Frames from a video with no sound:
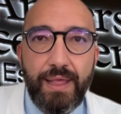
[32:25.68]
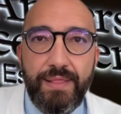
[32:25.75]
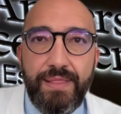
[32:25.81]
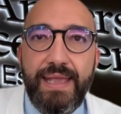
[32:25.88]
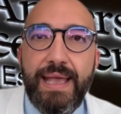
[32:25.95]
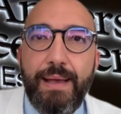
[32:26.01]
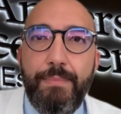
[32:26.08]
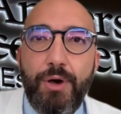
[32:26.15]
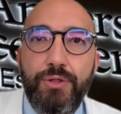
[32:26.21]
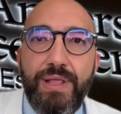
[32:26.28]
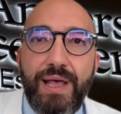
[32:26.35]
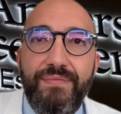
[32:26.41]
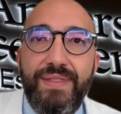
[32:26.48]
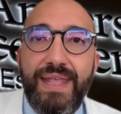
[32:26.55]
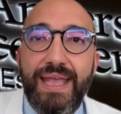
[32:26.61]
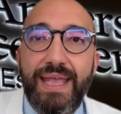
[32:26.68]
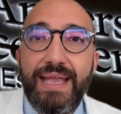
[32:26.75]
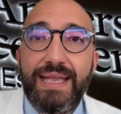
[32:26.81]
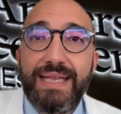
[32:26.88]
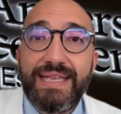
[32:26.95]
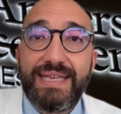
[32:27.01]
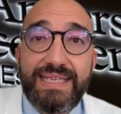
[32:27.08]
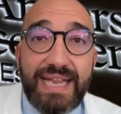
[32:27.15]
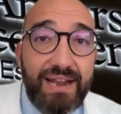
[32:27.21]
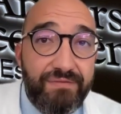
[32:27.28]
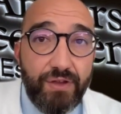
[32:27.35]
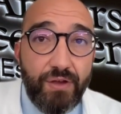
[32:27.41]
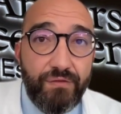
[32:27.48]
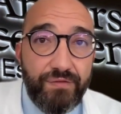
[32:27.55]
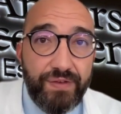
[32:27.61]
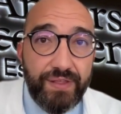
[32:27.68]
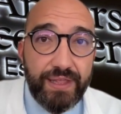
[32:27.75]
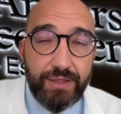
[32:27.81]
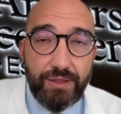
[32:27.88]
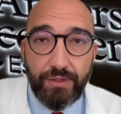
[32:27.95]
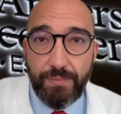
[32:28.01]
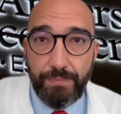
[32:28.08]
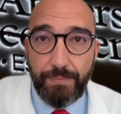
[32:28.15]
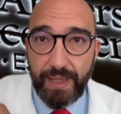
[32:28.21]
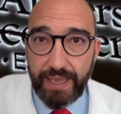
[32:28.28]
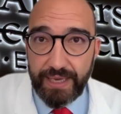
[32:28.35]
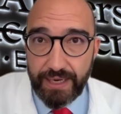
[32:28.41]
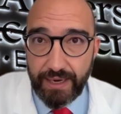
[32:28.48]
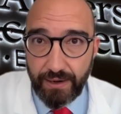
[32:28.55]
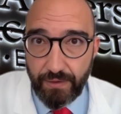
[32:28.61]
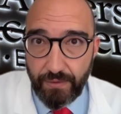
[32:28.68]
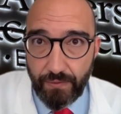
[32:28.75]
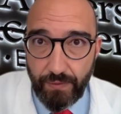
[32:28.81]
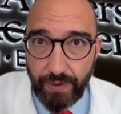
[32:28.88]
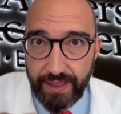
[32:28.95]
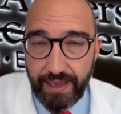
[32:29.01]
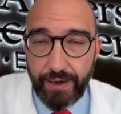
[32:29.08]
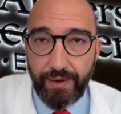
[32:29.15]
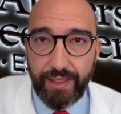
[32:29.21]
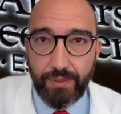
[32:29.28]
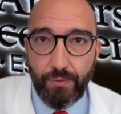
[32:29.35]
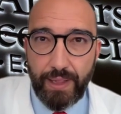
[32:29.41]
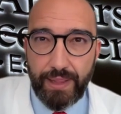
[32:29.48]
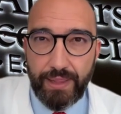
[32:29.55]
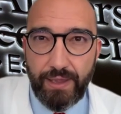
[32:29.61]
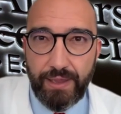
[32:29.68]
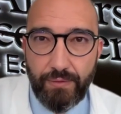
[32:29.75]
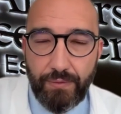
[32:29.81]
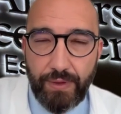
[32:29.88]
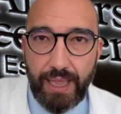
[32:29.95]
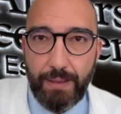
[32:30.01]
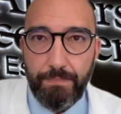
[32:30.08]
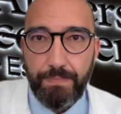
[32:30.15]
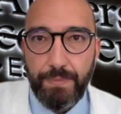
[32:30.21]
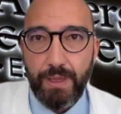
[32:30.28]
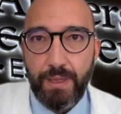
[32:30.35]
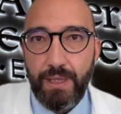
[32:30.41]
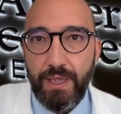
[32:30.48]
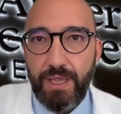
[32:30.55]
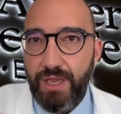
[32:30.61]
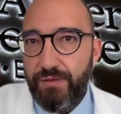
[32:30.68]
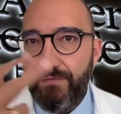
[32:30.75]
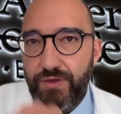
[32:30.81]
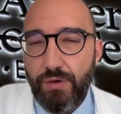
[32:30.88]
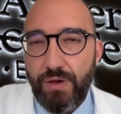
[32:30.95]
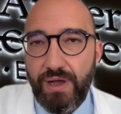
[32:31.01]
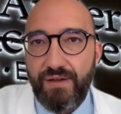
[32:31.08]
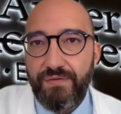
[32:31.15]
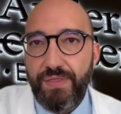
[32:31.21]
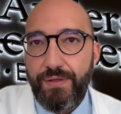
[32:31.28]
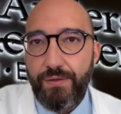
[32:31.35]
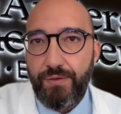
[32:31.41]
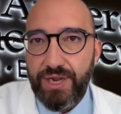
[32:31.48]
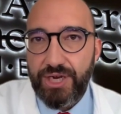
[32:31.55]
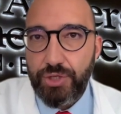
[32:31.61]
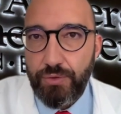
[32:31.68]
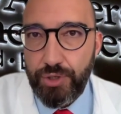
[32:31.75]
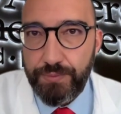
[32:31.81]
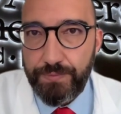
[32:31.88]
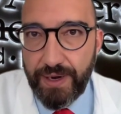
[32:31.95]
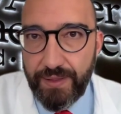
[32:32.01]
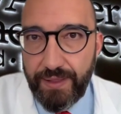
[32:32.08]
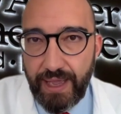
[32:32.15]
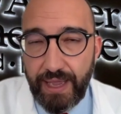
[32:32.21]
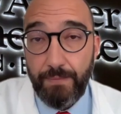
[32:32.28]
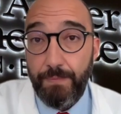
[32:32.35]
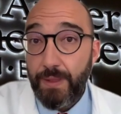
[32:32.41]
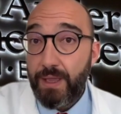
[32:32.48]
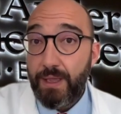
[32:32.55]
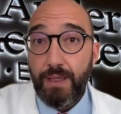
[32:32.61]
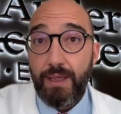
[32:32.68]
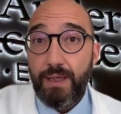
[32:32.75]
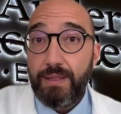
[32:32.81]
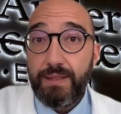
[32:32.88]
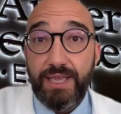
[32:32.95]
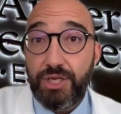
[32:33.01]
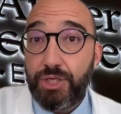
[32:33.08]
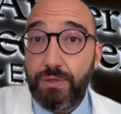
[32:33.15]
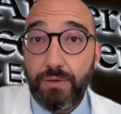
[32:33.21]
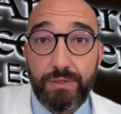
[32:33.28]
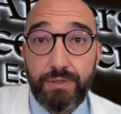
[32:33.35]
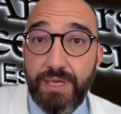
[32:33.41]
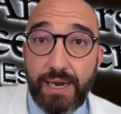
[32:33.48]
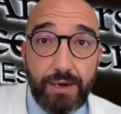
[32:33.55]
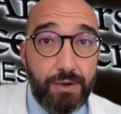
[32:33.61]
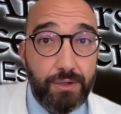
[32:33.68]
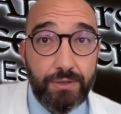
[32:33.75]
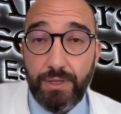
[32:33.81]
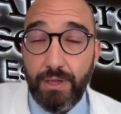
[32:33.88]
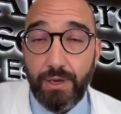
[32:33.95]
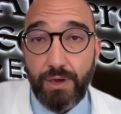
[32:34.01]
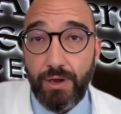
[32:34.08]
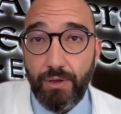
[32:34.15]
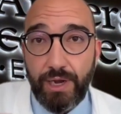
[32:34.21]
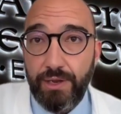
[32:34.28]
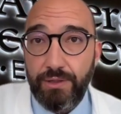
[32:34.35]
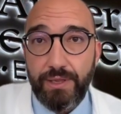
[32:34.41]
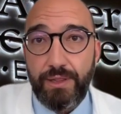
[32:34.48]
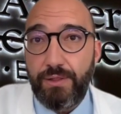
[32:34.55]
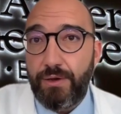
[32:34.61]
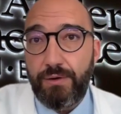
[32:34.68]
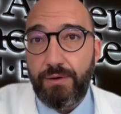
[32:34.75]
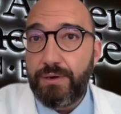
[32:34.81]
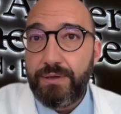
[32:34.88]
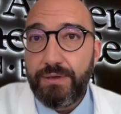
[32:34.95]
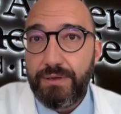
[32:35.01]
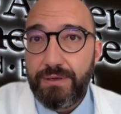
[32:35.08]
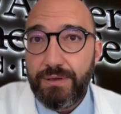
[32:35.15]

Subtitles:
Think about the self-confidence of the patient with grade 1 diarrhea. If you have 3 stools per day, the stools are not knocking on the door.